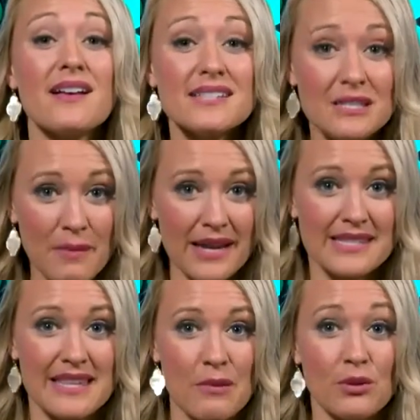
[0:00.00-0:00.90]

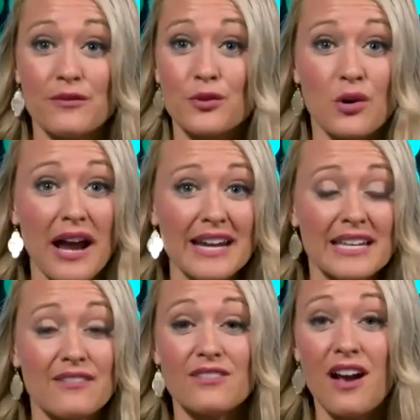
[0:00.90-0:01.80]
customize them with a
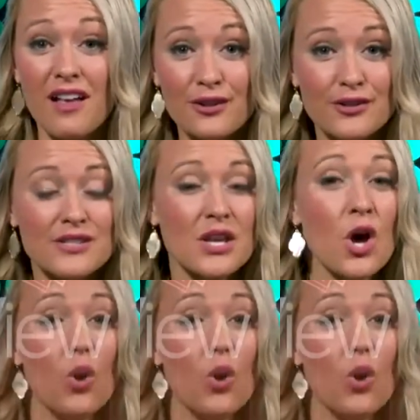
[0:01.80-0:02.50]
variety of colors,